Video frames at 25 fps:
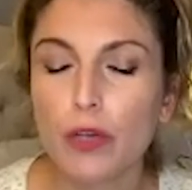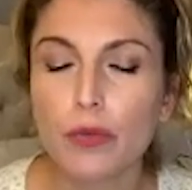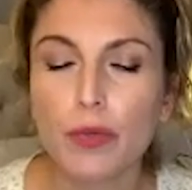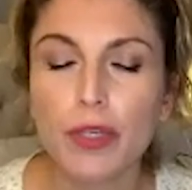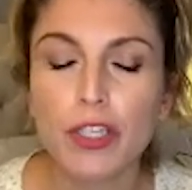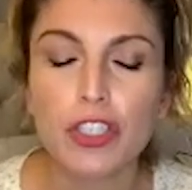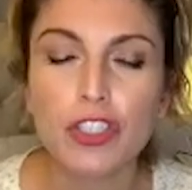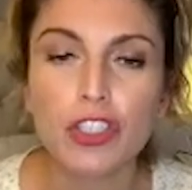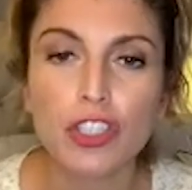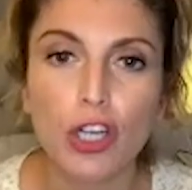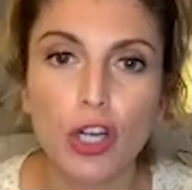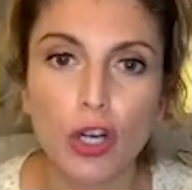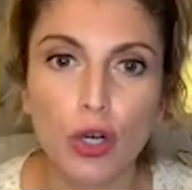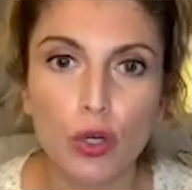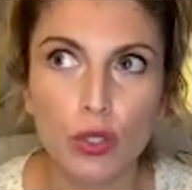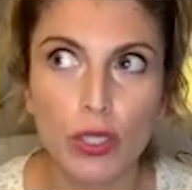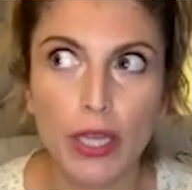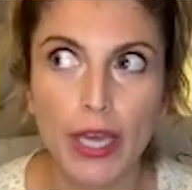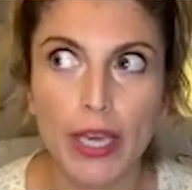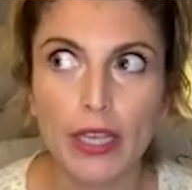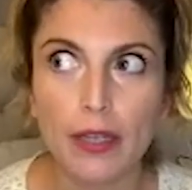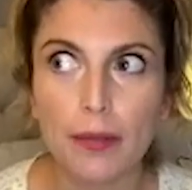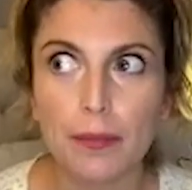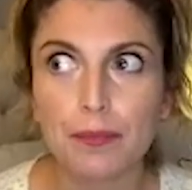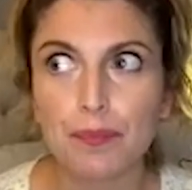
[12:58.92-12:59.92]
Broadway show,
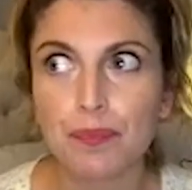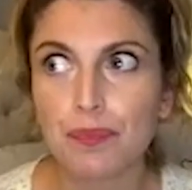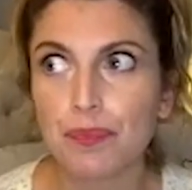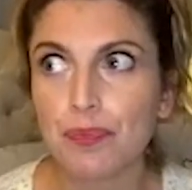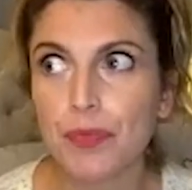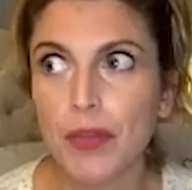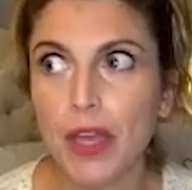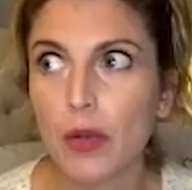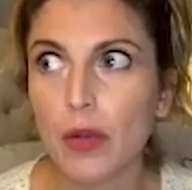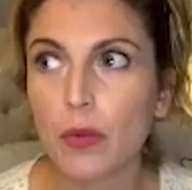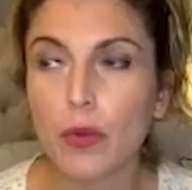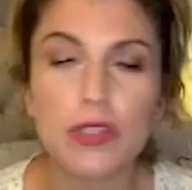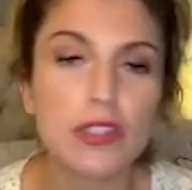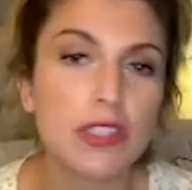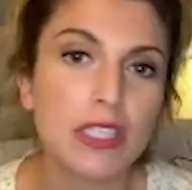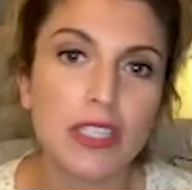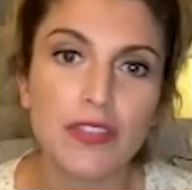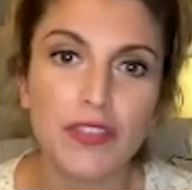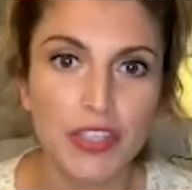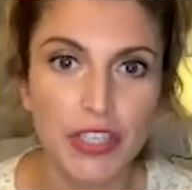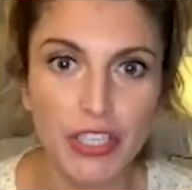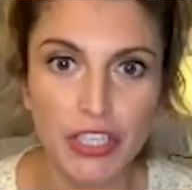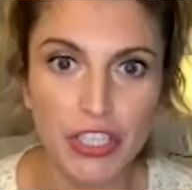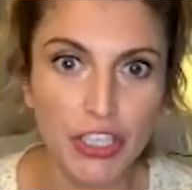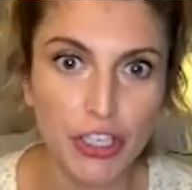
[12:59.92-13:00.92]
like I wasn't
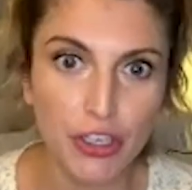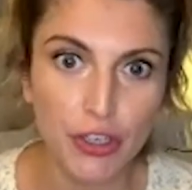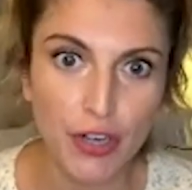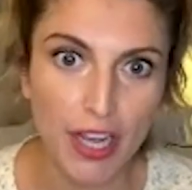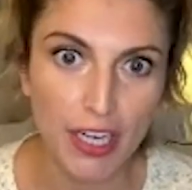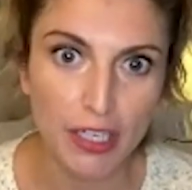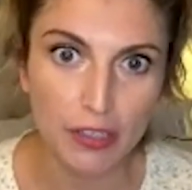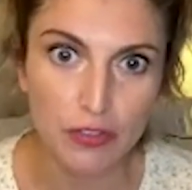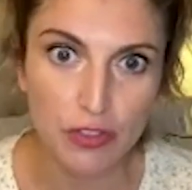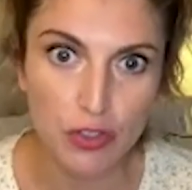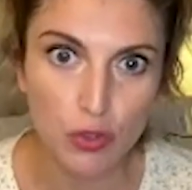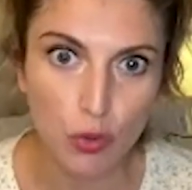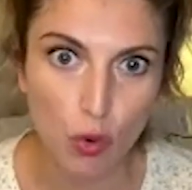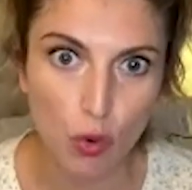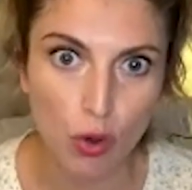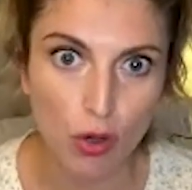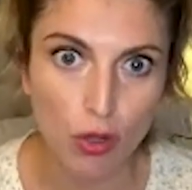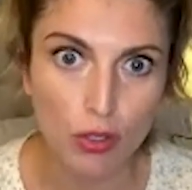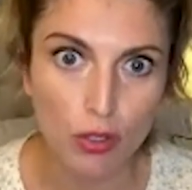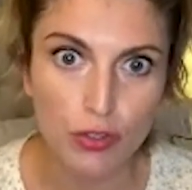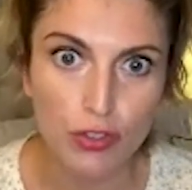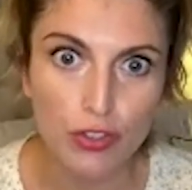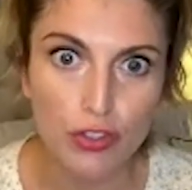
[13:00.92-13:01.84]
even a year out of school.